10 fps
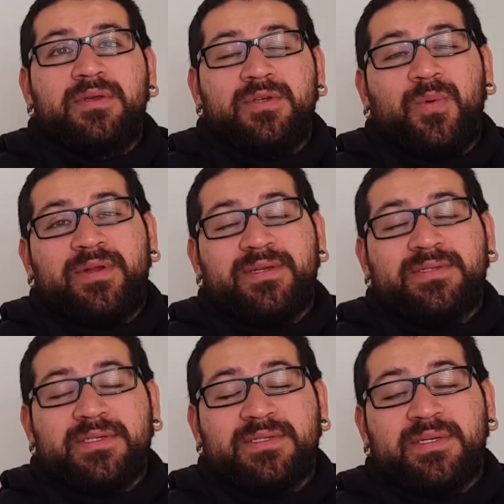So I want to get
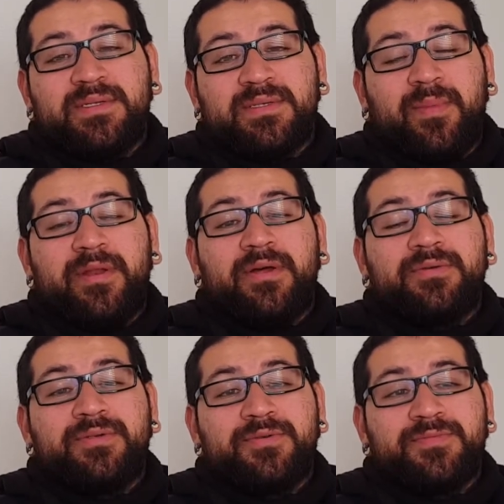16s on my
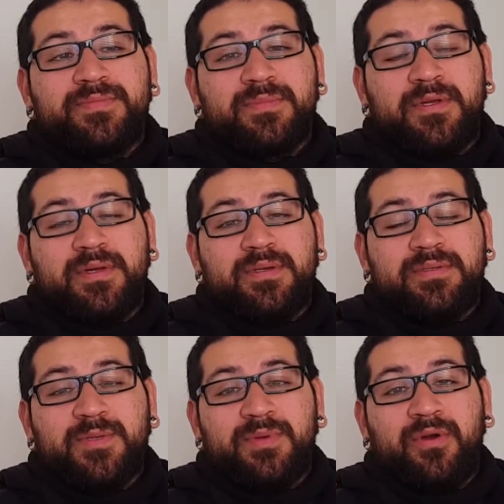Delso, the
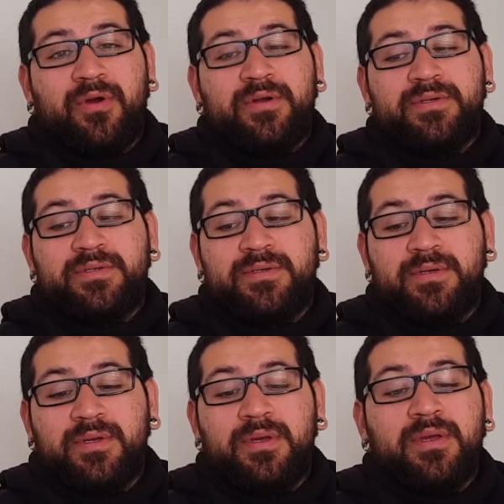CPRs.
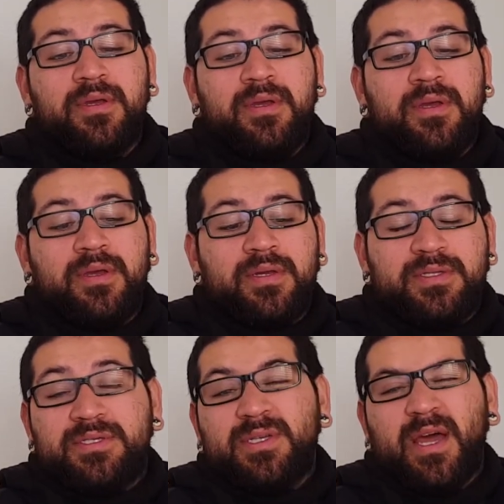
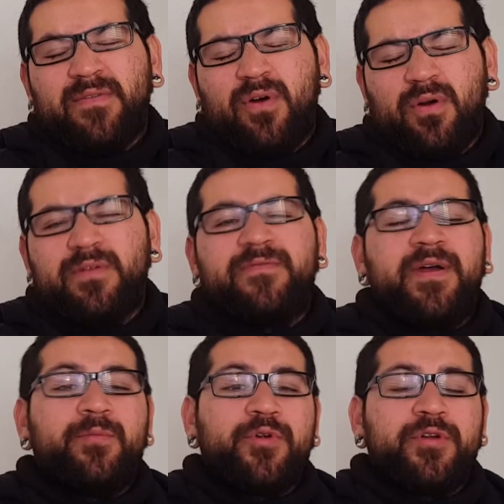It's just kind of hard to
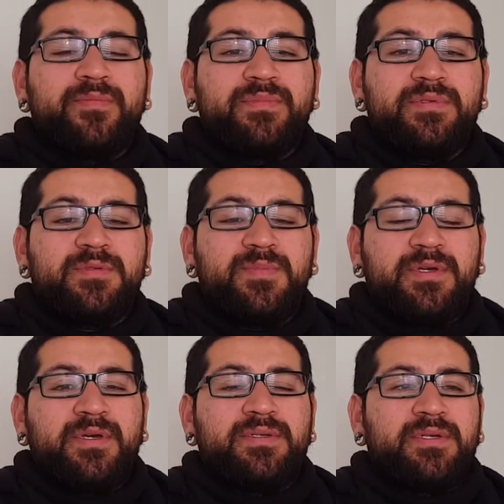find rims
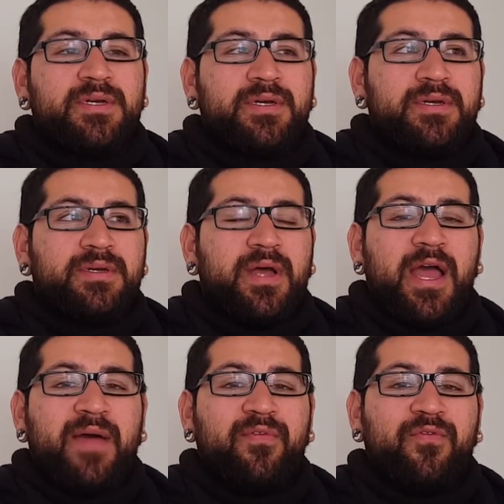because I
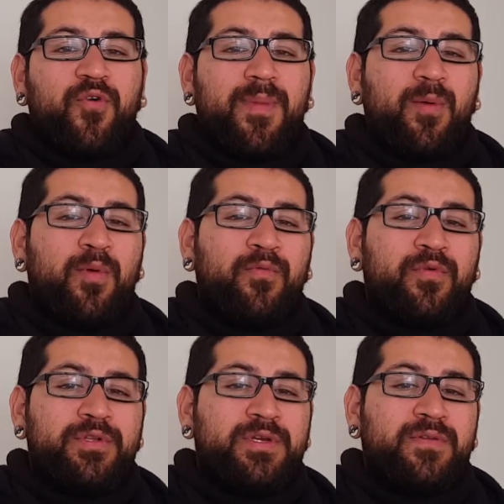have a
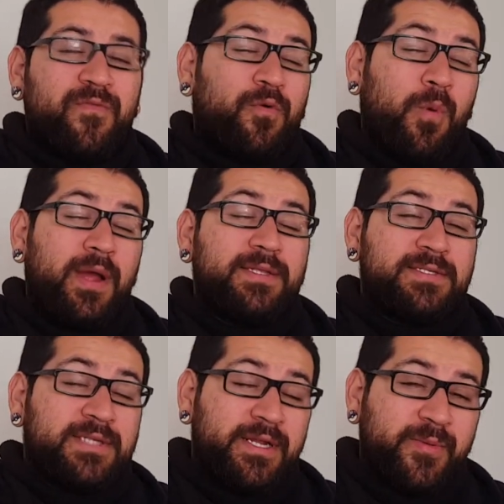4x114 4-wide
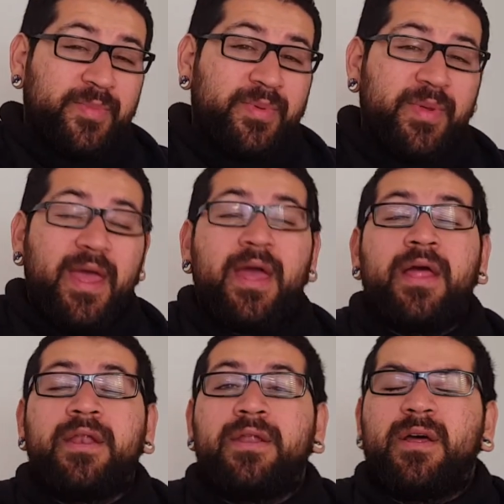setup,
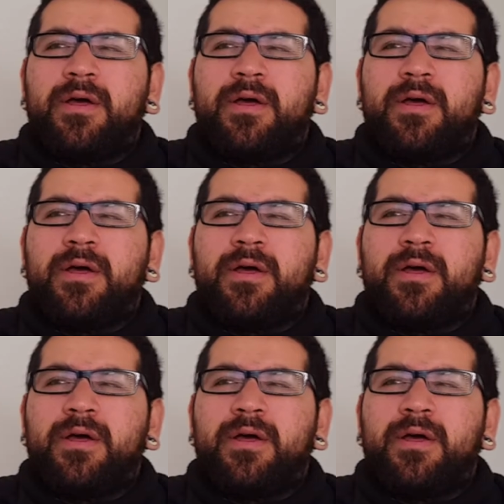and